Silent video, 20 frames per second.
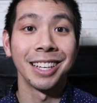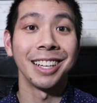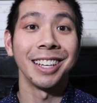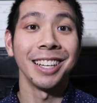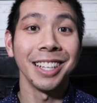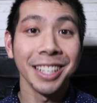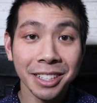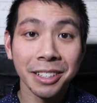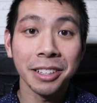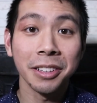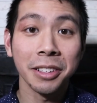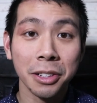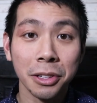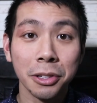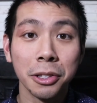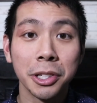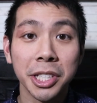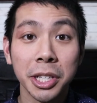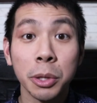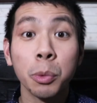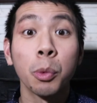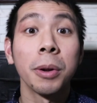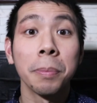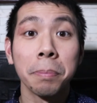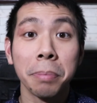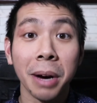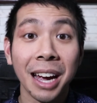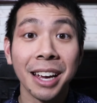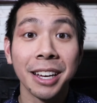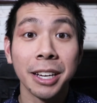In conclusion, when
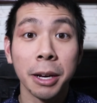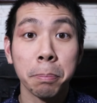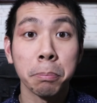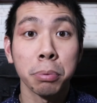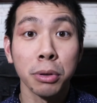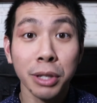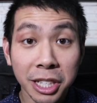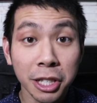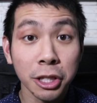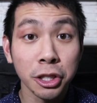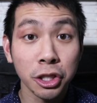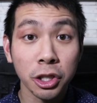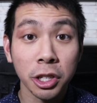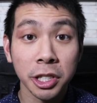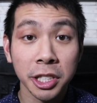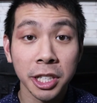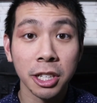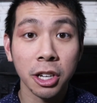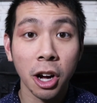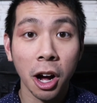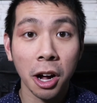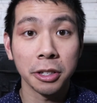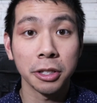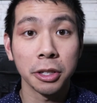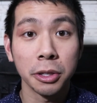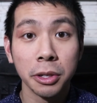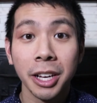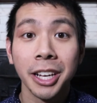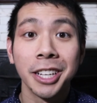buying a pre-construction condo,